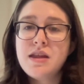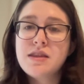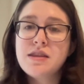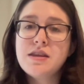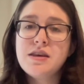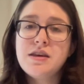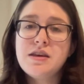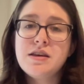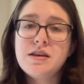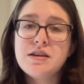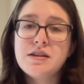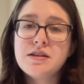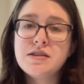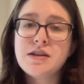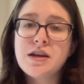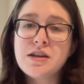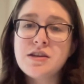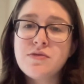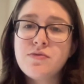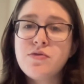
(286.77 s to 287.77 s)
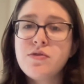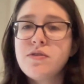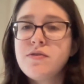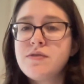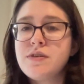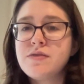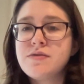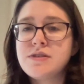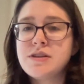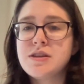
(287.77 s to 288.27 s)
The
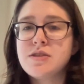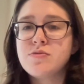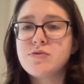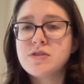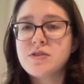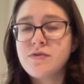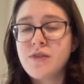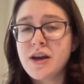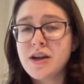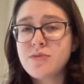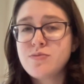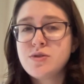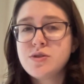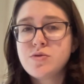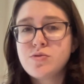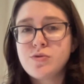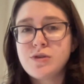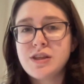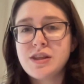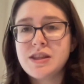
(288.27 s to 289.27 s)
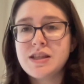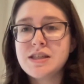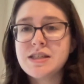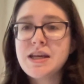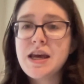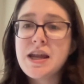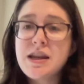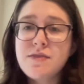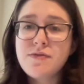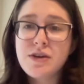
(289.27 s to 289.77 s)
$94.50 divided between the
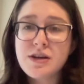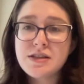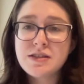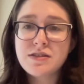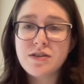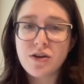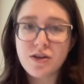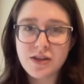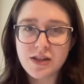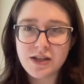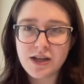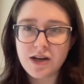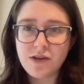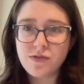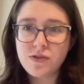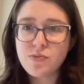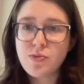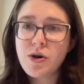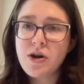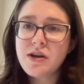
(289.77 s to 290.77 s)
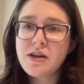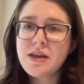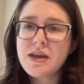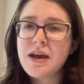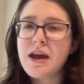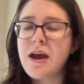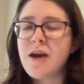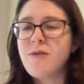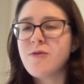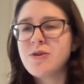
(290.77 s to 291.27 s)
10 of us on the night of the party
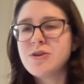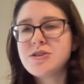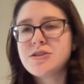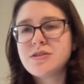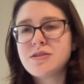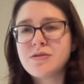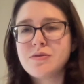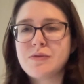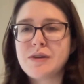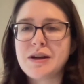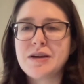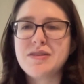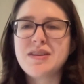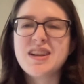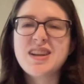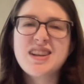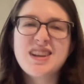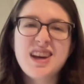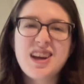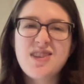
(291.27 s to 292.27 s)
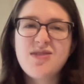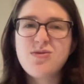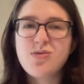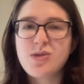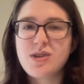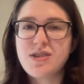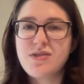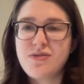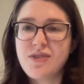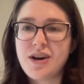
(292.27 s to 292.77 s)
averaged around
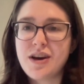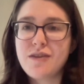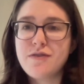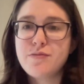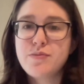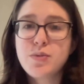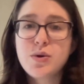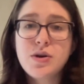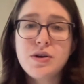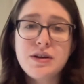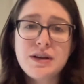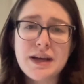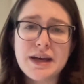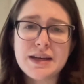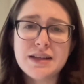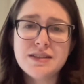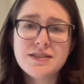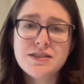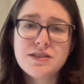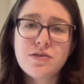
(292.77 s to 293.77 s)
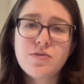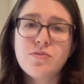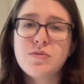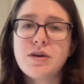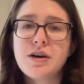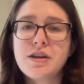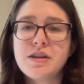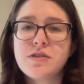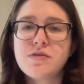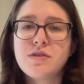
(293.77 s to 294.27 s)
$9.45 per guest,
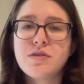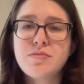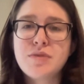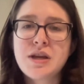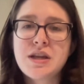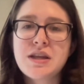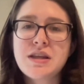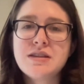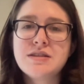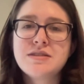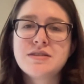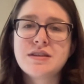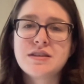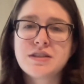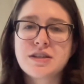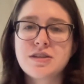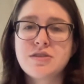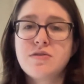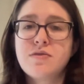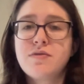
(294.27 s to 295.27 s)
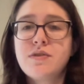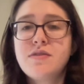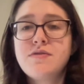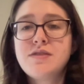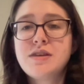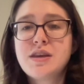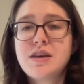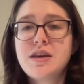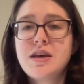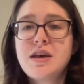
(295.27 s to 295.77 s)
while the remaining
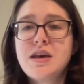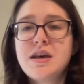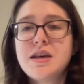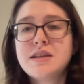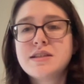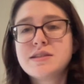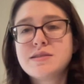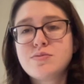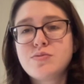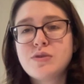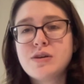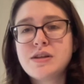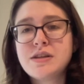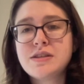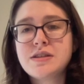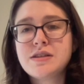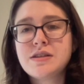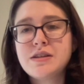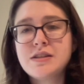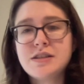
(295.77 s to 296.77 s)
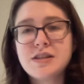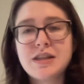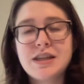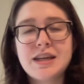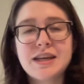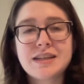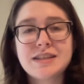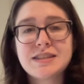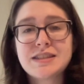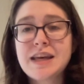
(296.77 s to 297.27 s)
$62.50 split into the
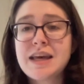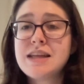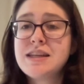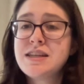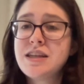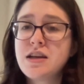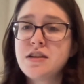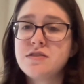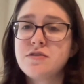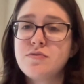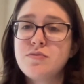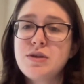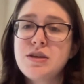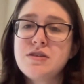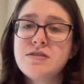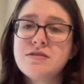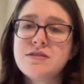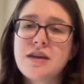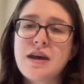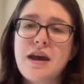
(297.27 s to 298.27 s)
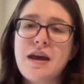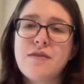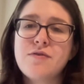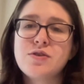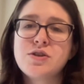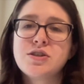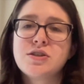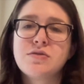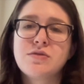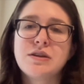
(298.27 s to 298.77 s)
next 10 days of meals
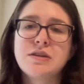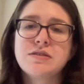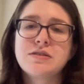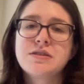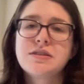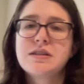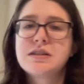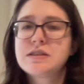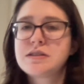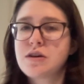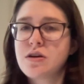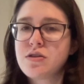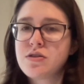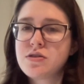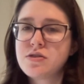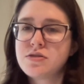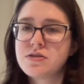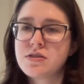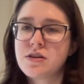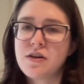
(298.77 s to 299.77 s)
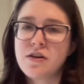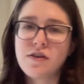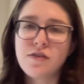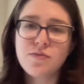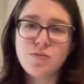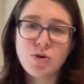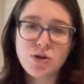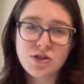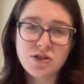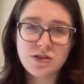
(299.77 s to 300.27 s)
averaged around $6
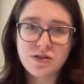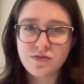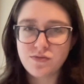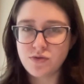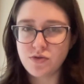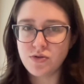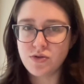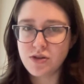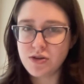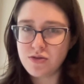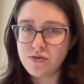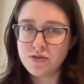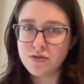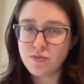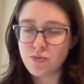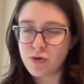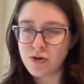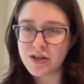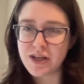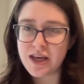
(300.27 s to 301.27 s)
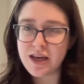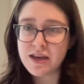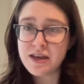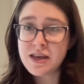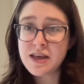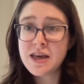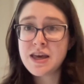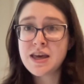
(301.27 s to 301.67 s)
of purchased food used per day.